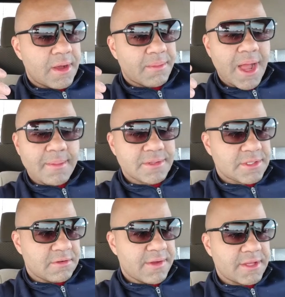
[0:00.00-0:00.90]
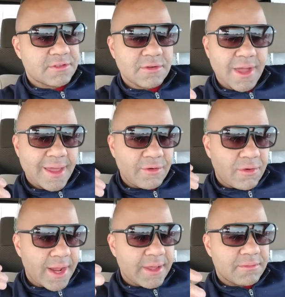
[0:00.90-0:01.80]
competent, right? So I don't
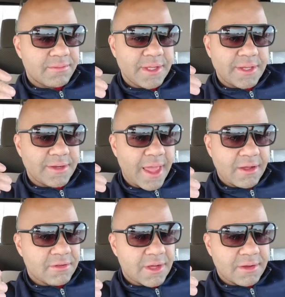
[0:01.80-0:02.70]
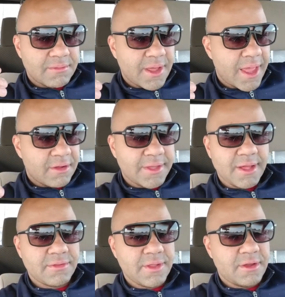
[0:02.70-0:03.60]
like being held
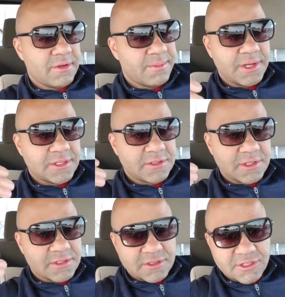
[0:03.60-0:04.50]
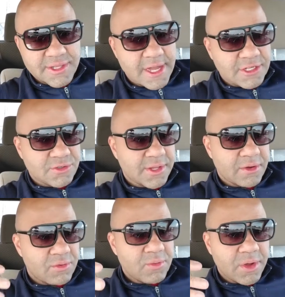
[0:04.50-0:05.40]
out there. I mean, it's just natural. Like,
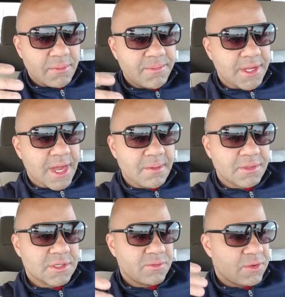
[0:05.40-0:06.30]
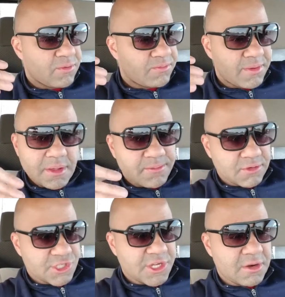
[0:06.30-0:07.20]
we want to be competent people
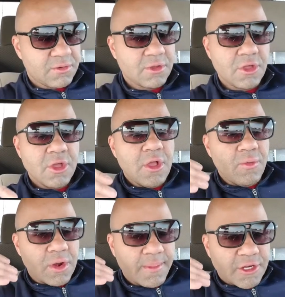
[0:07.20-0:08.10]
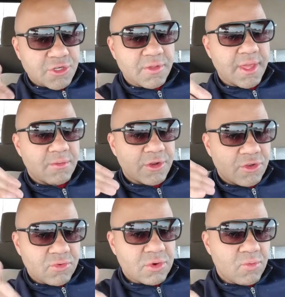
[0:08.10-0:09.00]
in general. We want to make sure that we're
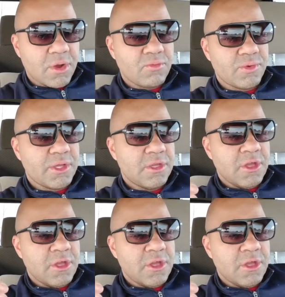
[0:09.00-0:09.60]
doing what we